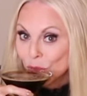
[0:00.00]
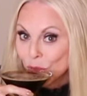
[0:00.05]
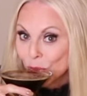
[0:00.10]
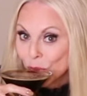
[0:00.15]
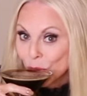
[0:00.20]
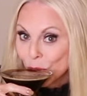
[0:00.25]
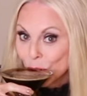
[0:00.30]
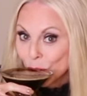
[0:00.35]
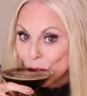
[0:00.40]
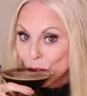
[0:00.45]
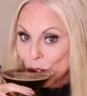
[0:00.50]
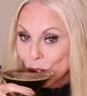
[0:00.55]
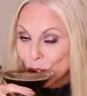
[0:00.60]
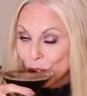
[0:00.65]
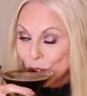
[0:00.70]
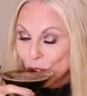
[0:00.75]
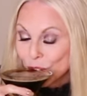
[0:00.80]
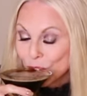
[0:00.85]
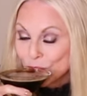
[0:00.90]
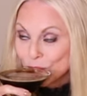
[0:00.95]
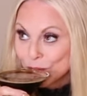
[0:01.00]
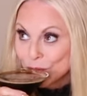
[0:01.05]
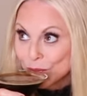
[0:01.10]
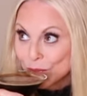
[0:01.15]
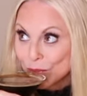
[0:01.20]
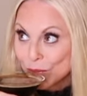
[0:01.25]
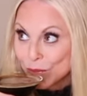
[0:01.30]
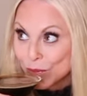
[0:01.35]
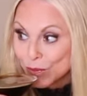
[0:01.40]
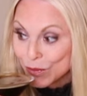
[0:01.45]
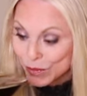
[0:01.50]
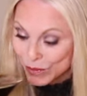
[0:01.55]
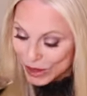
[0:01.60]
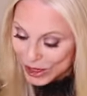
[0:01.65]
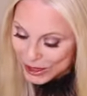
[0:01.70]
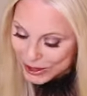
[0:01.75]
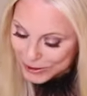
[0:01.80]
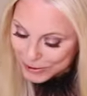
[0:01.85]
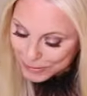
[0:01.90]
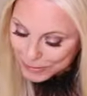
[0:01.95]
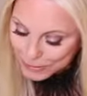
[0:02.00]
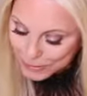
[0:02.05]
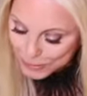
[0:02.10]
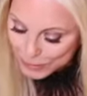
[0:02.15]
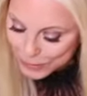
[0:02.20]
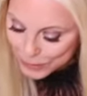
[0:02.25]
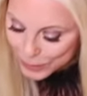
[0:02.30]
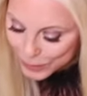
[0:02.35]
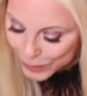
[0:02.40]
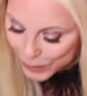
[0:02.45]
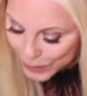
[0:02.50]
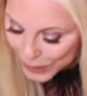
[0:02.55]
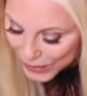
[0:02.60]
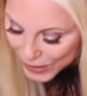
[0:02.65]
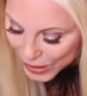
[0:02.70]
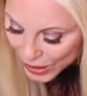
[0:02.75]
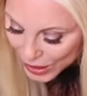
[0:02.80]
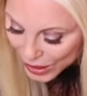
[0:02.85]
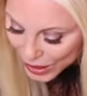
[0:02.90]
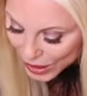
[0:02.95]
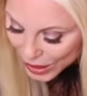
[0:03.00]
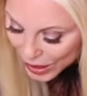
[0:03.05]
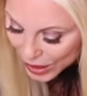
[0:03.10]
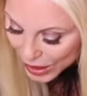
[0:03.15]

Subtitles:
[no speech]